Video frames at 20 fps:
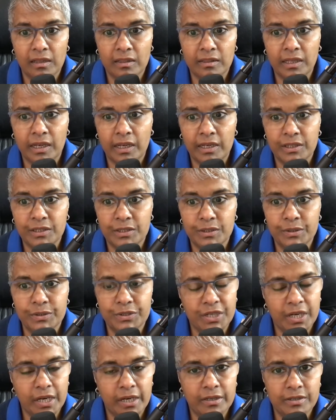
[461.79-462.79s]
they do
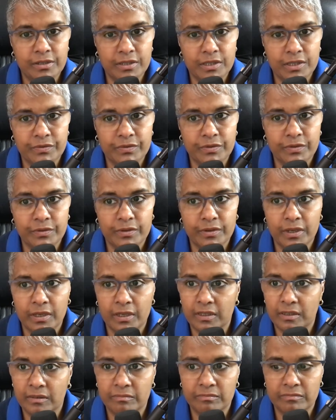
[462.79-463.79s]
change us
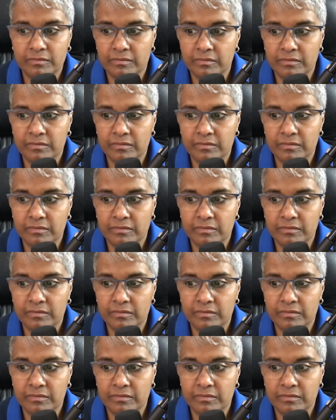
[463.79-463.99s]
and